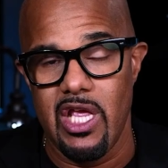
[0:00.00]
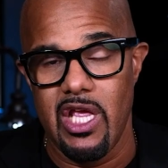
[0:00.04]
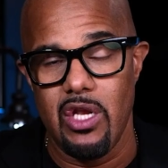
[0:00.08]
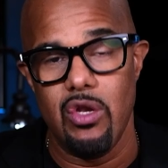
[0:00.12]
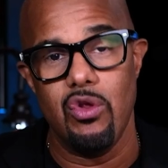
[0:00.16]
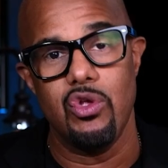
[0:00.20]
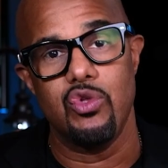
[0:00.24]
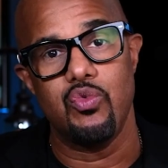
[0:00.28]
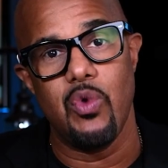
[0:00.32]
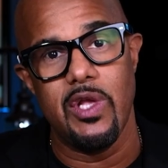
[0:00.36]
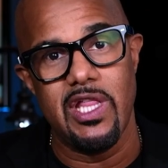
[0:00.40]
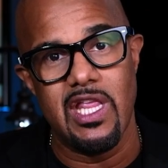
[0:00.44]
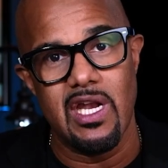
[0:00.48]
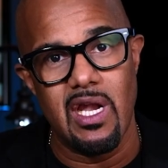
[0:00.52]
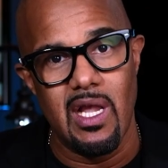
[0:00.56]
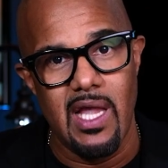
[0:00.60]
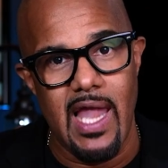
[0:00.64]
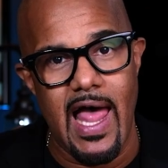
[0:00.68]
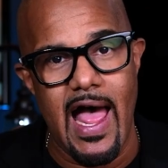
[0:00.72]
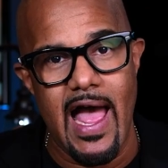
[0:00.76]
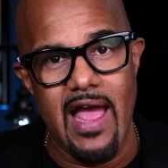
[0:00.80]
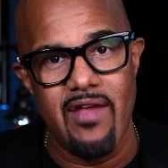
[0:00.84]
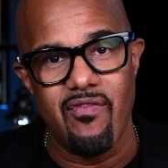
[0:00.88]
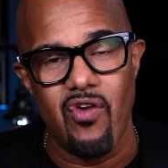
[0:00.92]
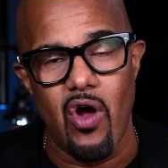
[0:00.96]
news. We did a
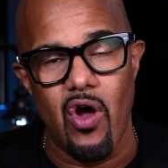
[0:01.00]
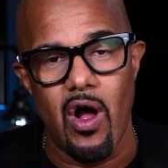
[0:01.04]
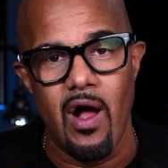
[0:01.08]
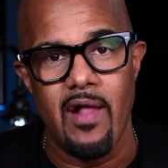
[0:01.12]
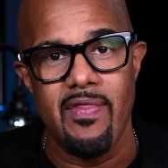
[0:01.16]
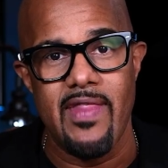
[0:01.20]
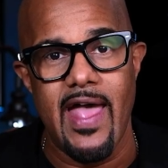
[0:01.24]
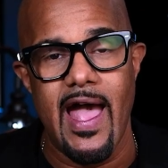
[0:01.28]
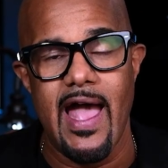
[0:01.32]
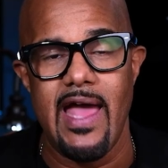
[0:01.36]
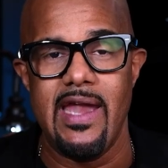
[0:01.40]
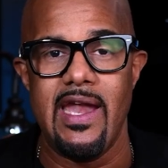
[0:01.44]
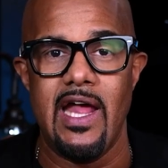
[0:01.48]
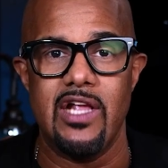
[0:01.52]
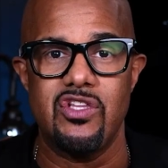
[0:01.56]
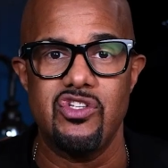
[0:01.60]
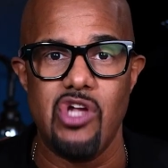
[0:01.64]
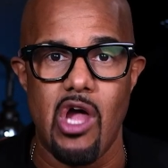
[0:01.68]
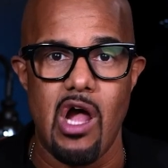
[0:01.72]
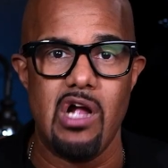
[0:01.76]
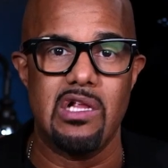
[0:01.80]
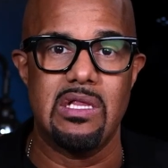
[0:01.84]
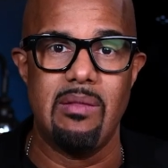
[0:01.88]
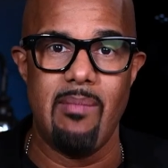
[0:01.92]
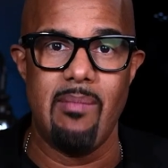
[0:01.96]
live on that, and I
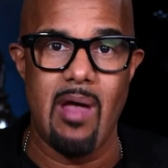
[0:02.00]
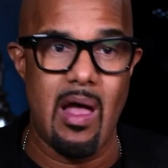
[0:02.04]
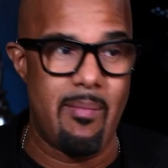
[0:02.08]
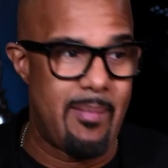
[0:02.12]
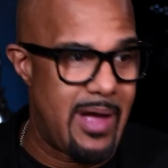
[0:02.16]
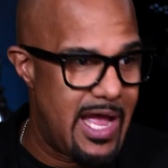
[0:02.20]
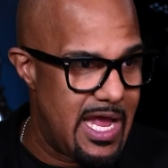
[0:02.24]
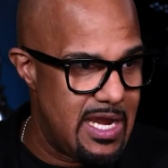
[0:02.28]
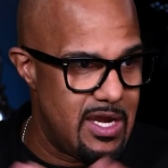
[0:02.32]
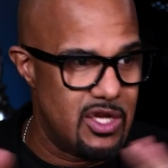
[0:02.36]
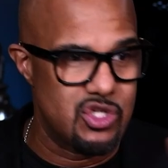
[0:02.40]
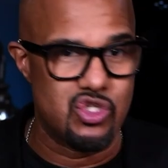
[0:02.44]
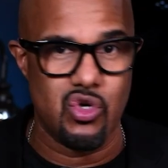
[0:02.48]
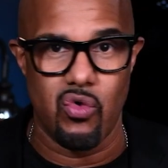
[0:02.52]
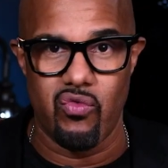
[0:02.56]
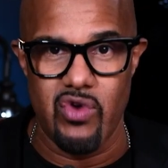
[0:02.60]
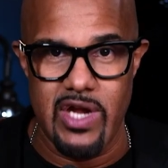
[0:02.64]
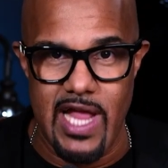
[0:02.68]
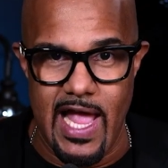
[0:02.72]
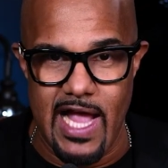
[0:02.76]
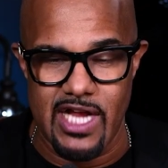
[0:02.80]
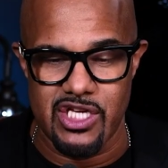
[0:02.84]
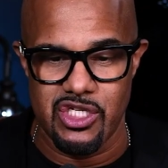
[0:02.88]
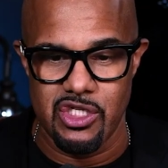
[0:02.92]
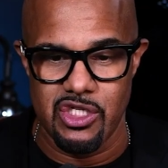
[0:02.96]
talked about my initial
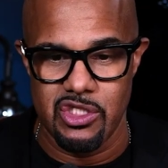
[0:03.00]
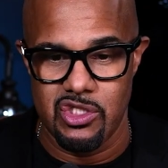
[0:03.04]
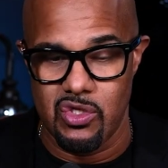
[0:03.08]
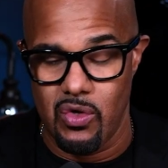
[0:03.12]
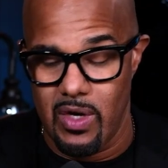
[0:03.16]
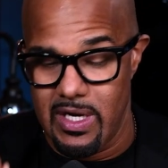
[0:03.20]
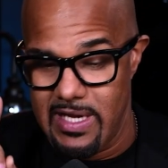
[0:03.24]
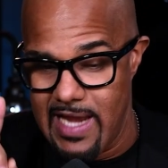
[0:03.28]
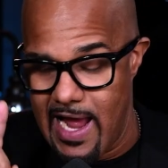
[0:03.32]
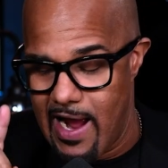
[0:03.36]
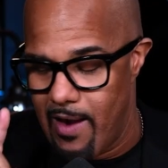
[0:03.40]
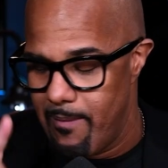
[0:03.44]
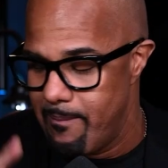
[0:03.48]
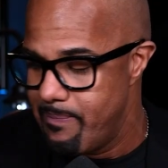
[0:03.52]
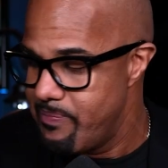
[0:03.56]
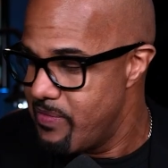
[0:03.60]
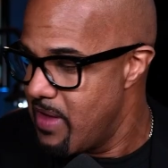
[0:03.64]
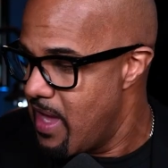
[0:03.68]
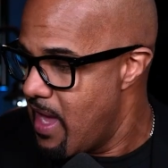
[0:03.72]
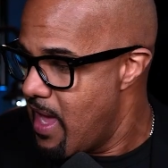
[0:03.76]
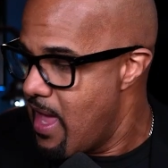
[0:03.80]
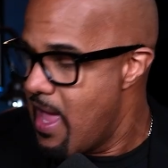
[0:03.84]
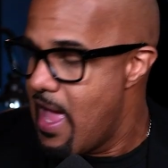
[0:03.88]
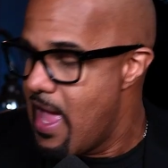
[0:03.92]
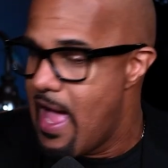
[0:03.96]
reaction to it. Now,
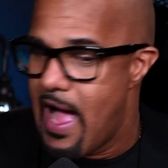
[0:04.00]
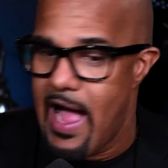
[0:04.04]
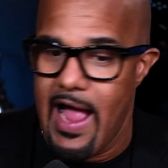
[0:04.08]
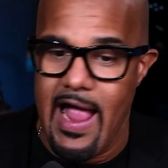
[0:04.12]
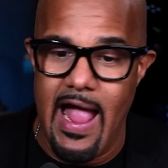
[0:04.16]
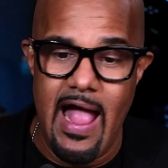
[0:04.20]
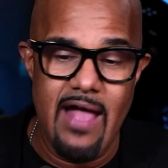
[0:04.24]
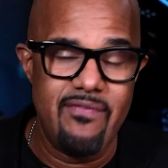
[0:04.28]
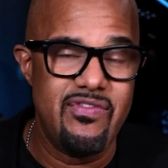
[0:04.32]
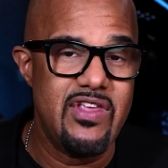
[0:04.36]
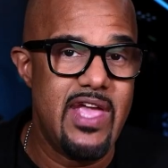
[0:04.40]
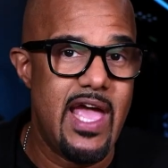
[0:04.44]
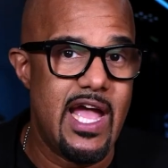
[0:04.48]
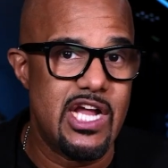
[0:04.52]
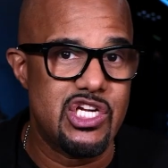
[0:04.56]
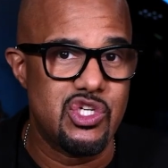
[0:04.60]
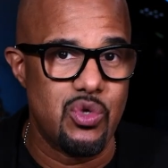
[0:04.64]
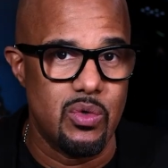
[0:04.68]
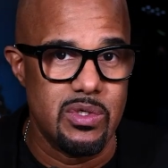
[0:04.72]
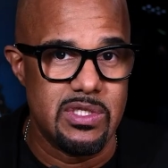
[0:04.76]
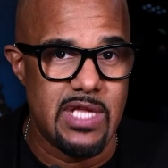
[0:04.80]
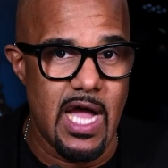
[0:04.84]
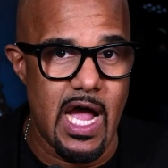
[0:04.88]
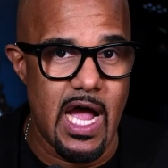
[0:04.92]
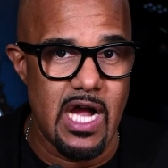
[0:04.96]
I have the
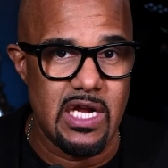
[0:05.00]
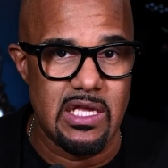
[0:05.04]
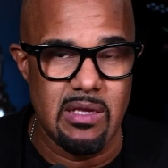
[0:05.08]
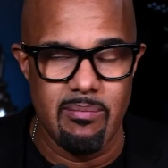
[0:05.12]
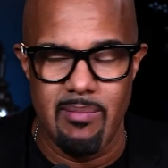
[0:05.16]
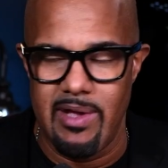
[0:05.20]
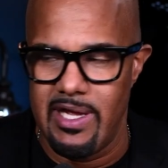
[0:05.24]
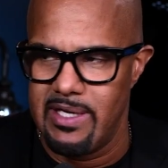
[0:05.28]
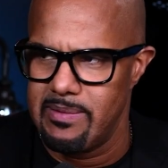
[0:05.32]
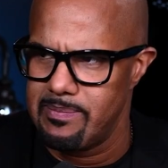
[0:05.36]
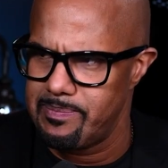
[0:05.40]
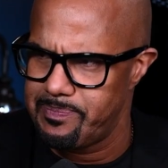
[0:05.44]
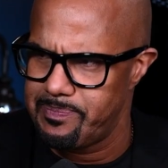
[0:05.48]
actual document,